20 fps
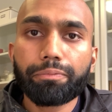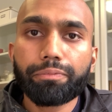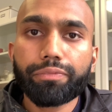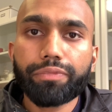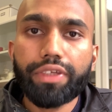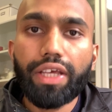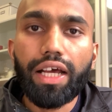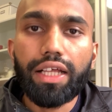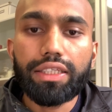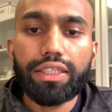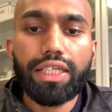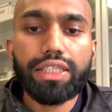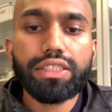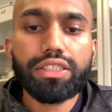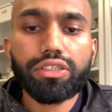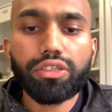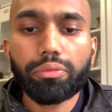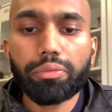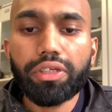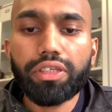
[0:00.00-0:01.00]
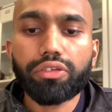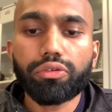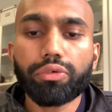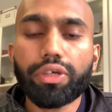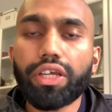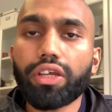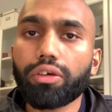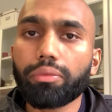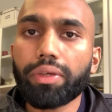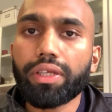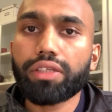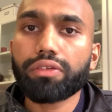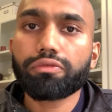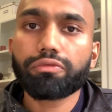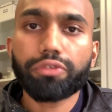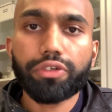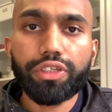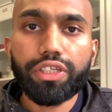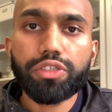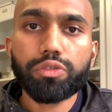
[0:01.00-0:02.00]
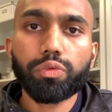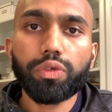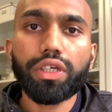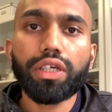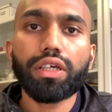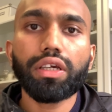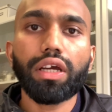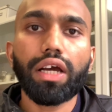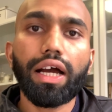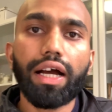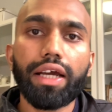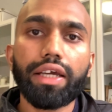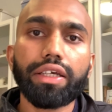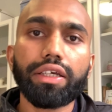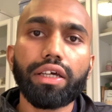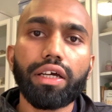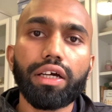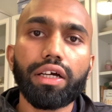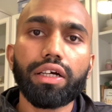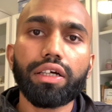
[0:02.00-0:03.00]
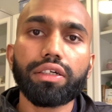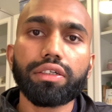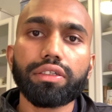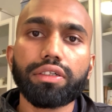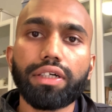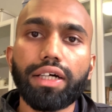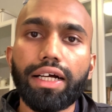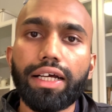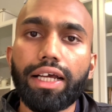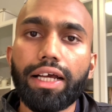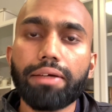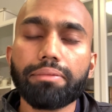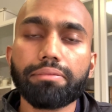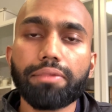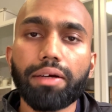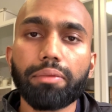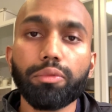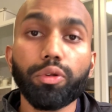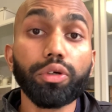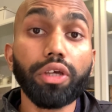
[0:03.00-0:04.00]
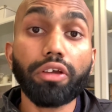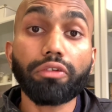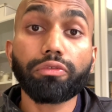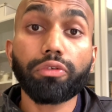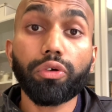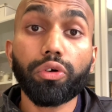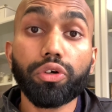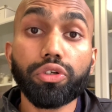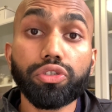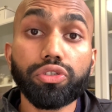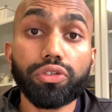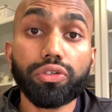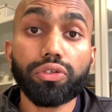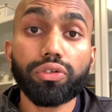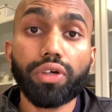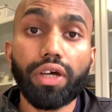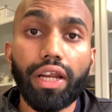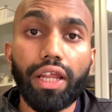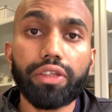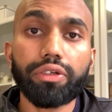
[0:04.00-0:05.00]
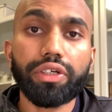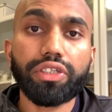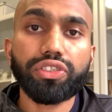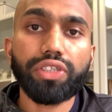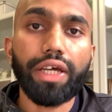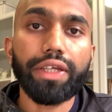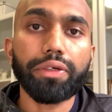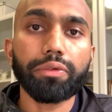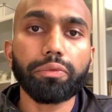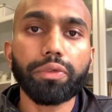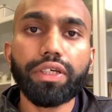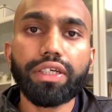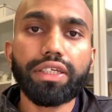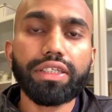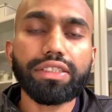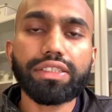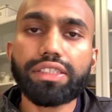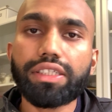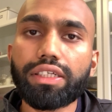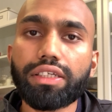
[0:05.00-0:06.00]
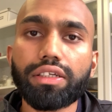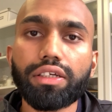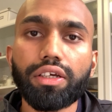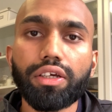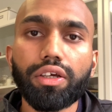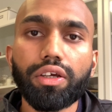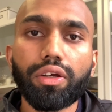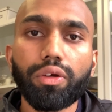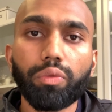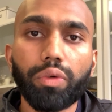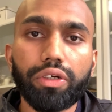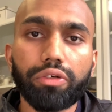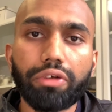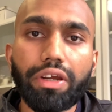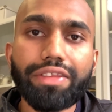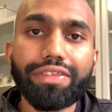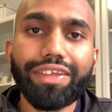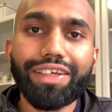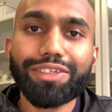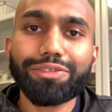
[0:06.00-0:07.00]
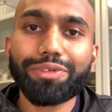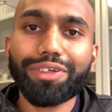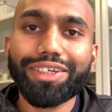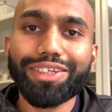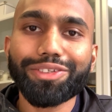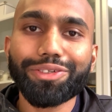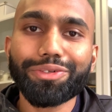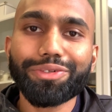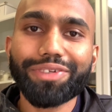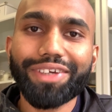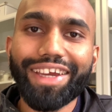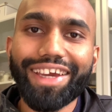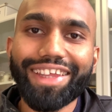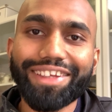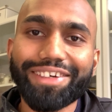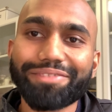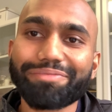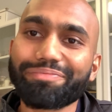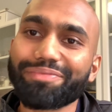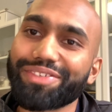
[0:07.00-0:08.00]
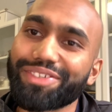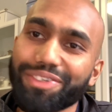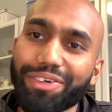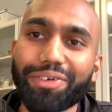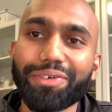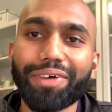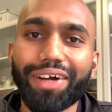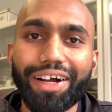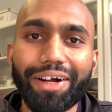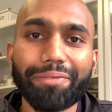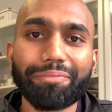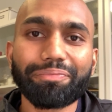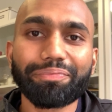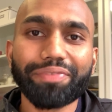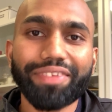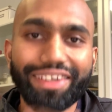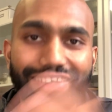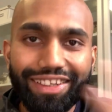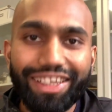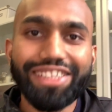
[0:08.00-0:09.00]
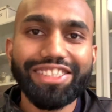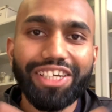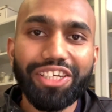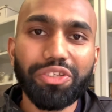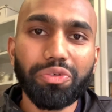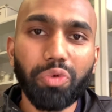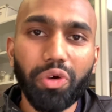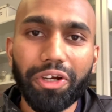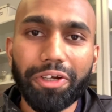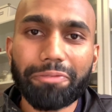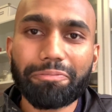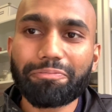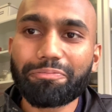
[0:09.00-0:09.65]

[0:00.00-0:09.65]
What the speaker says: let's recommit for this week. I'm looking forward to another exciting week and see what great things we can do together. So let's get to work.